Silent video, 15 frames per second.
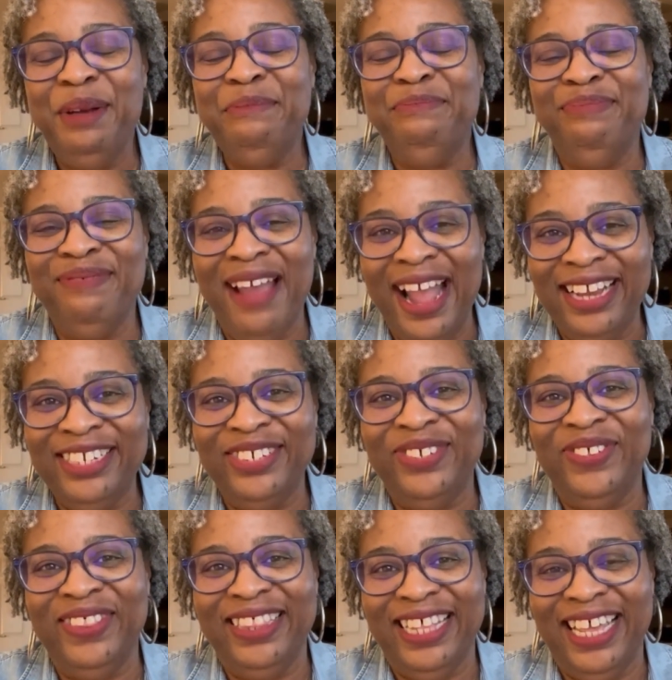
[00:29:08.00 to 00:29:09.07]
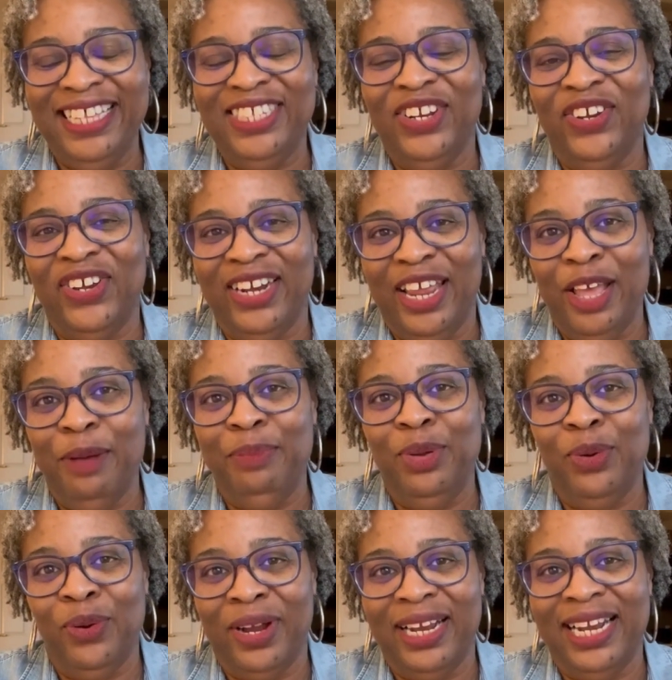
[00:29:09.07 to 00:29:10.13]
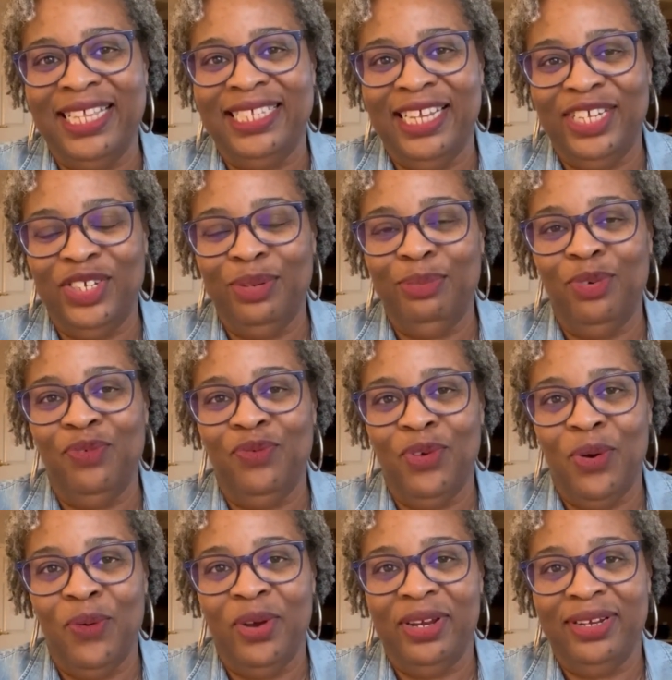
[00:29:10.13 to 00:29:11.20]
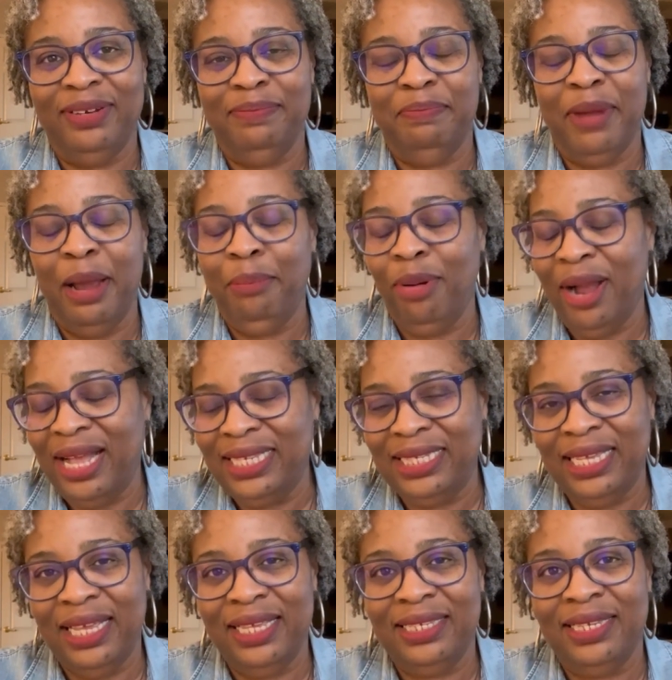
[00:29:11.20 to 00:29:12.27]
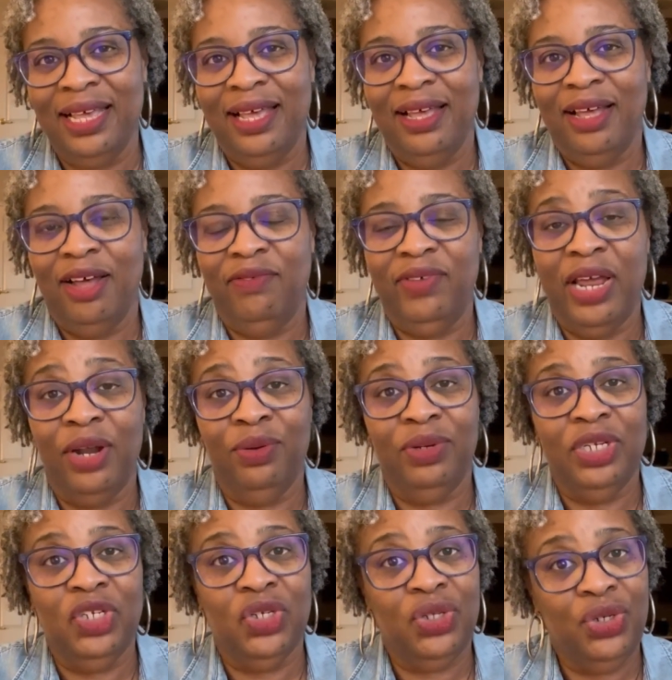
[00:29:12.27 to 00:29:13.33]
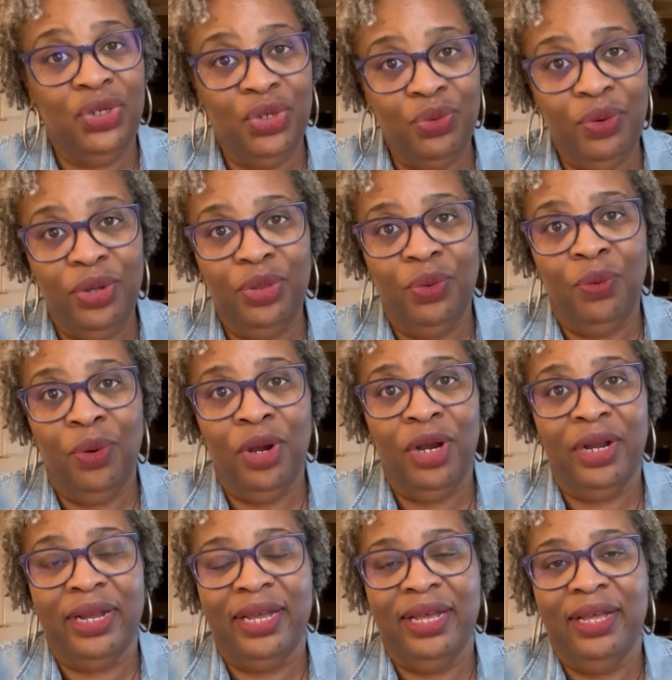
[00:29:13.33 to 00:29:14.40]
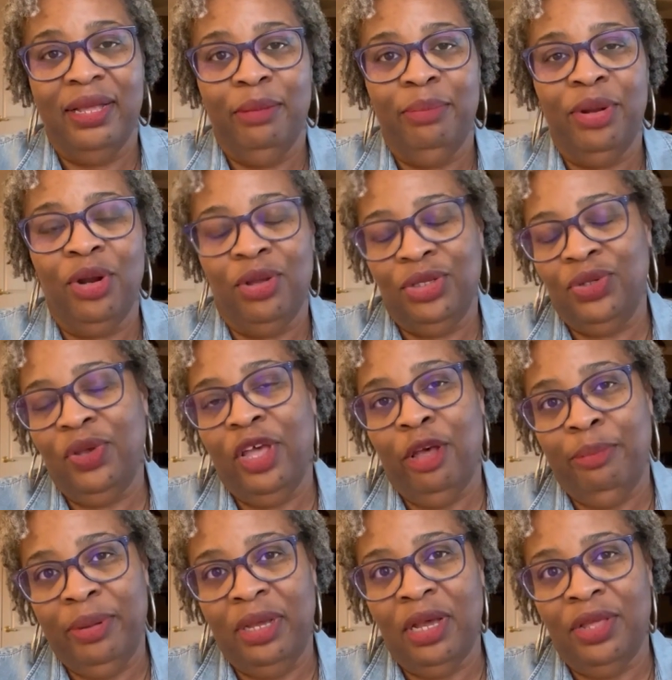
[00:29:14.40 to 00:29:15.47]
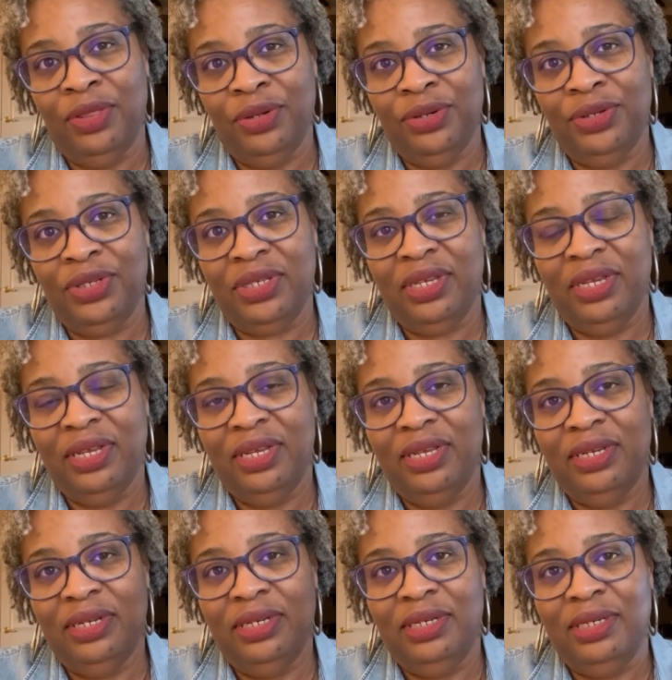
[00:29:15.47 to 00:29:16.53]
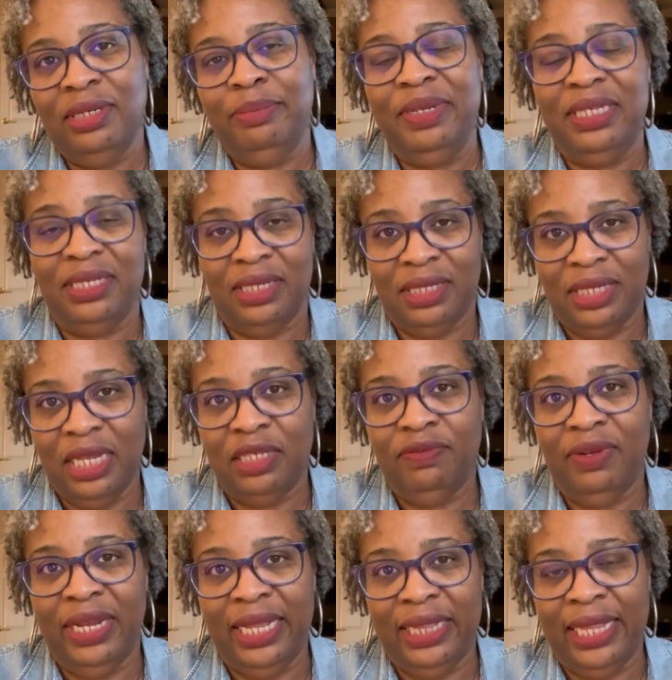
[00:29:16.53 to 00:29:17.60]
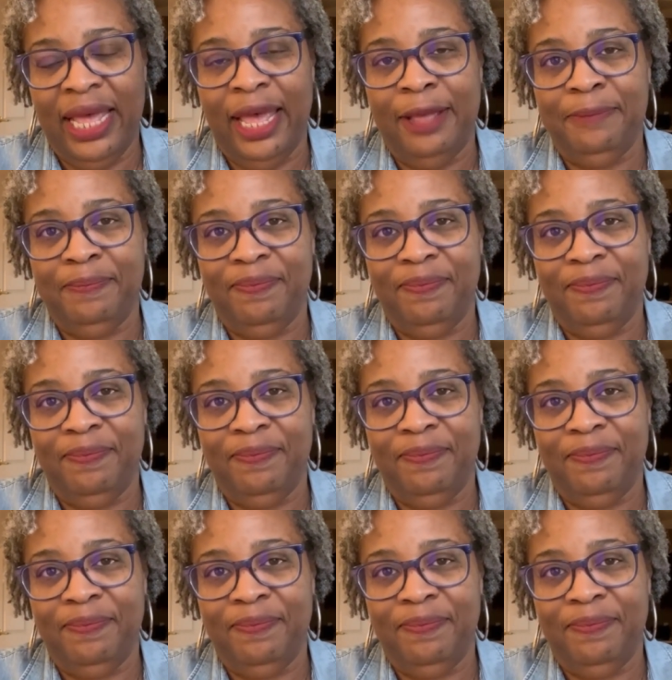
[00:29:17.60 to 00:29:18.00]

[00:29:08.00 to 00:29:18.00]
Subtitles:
Practical things that are going to help your organization move forward. My process of not only just doing the work, but also helping others to be successful at that.